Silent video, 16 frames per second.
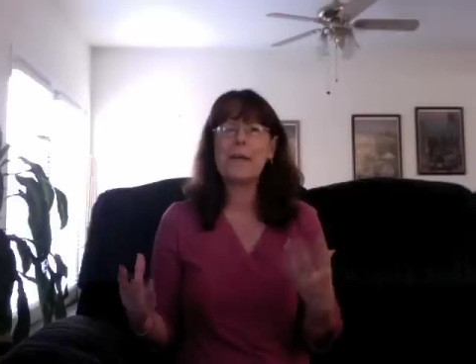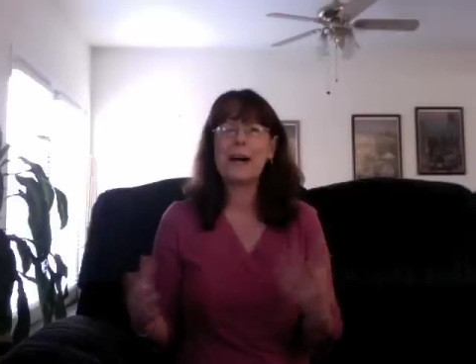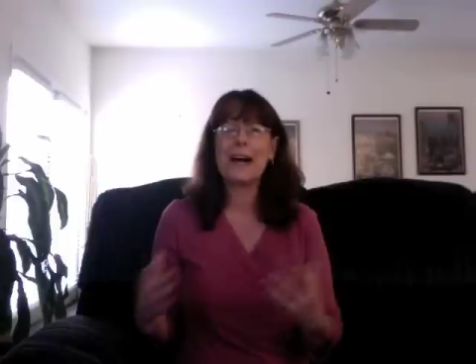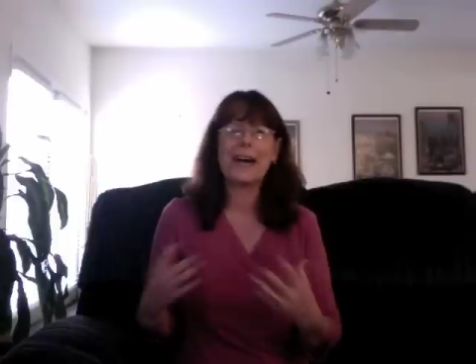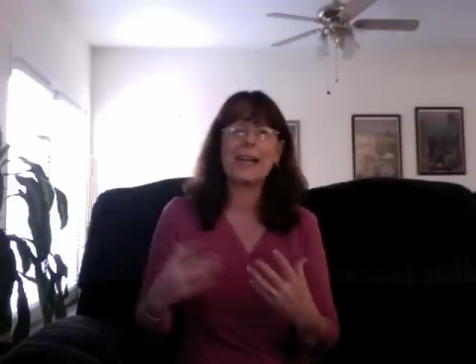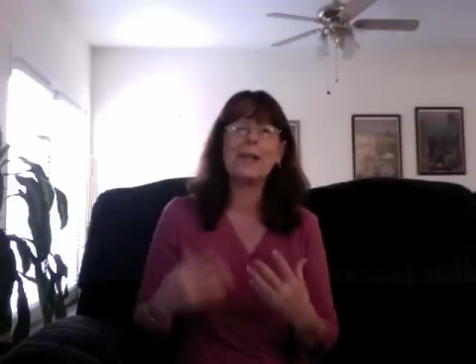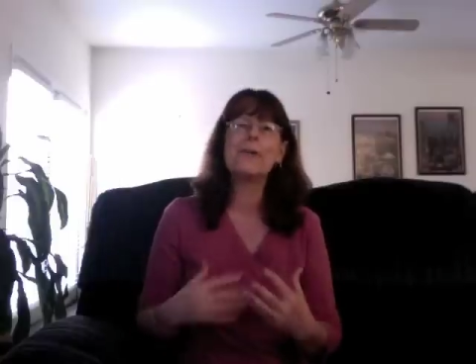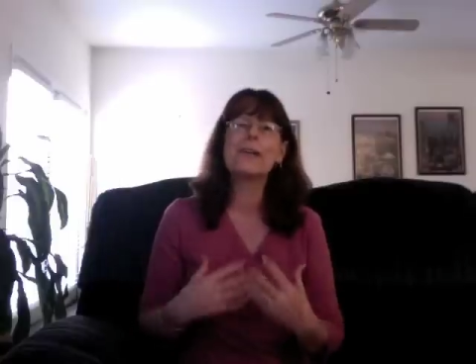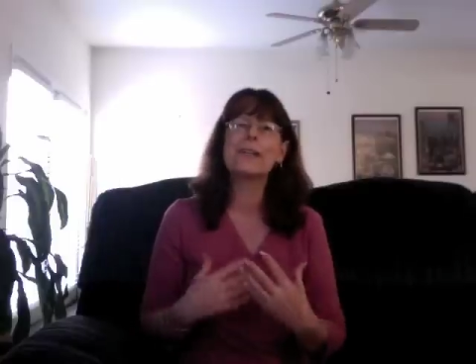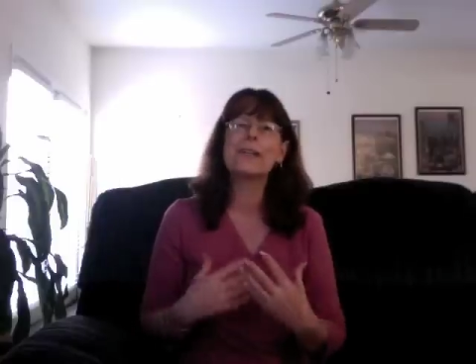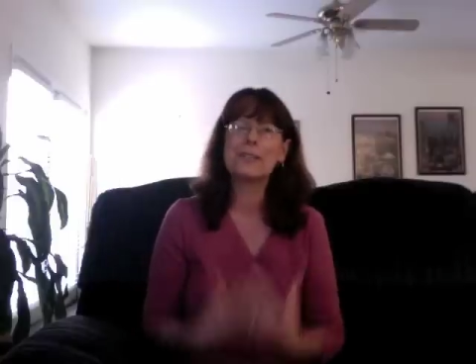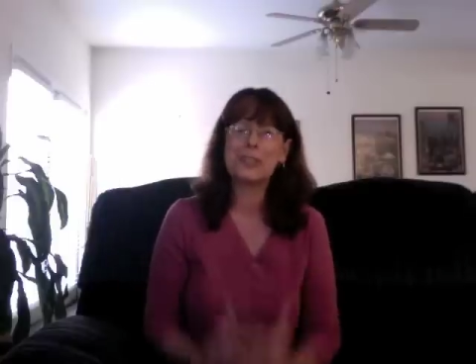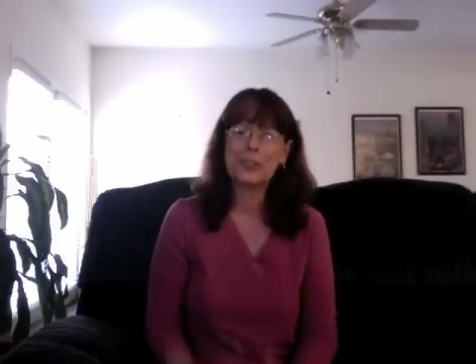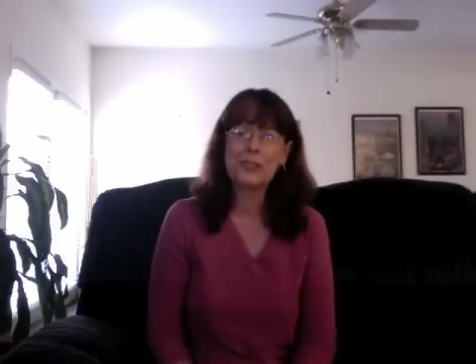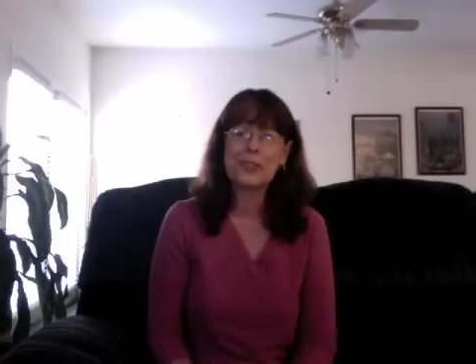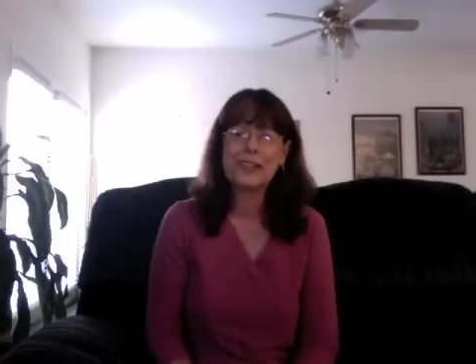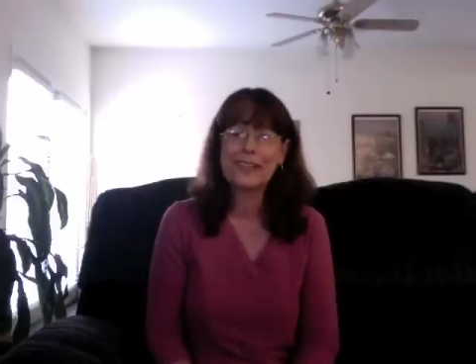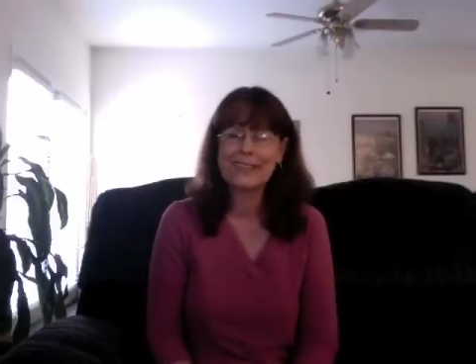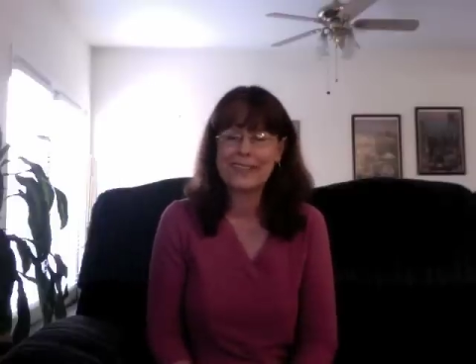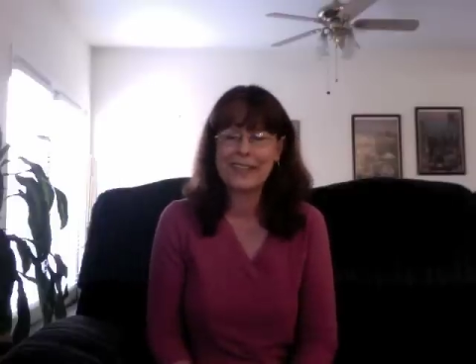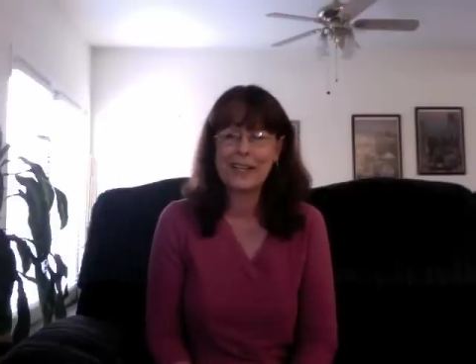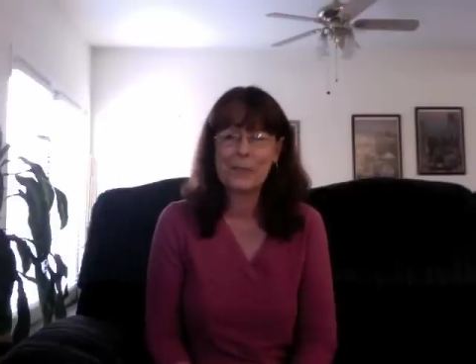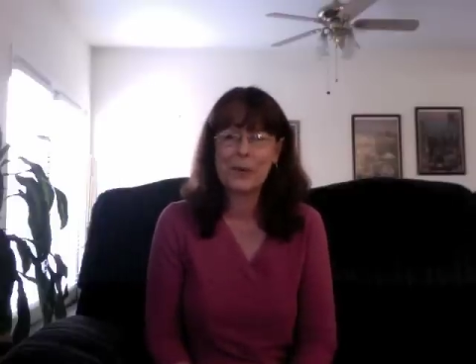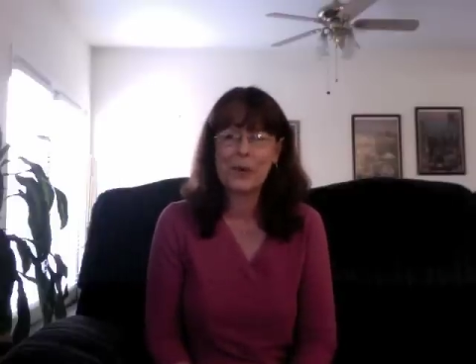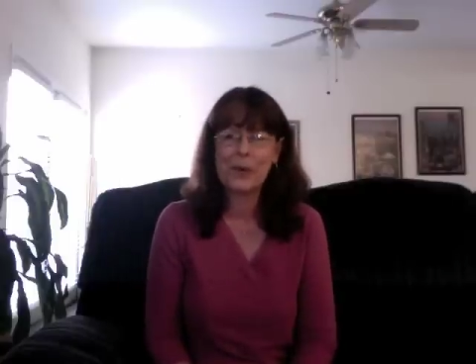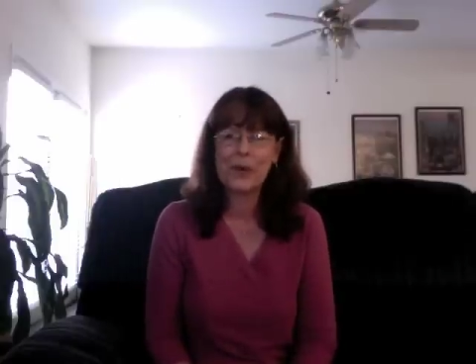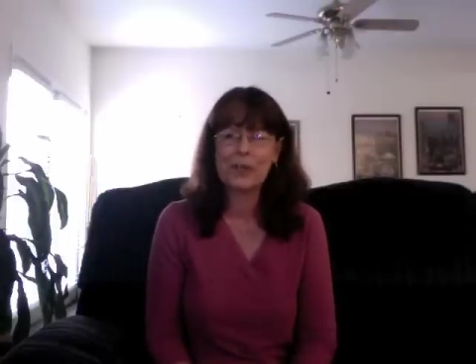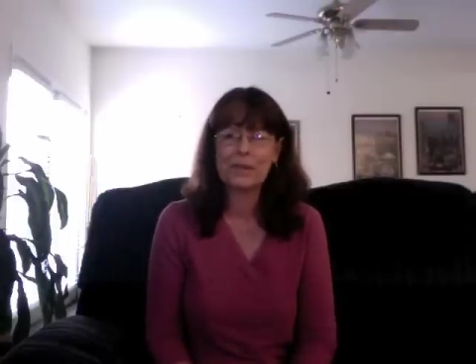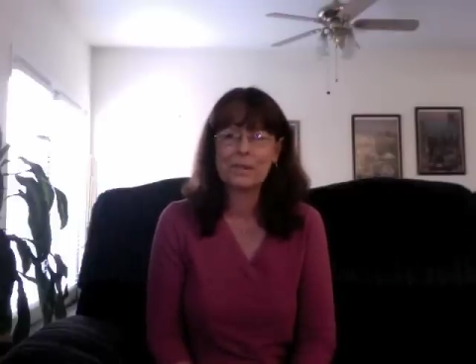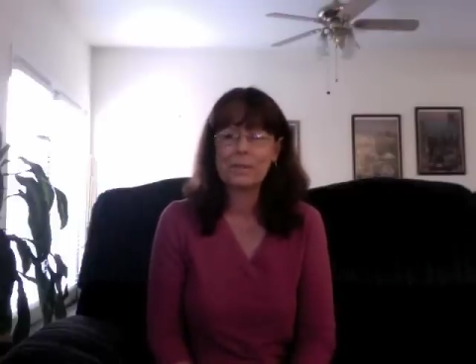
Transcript: I don't want to do this anymore."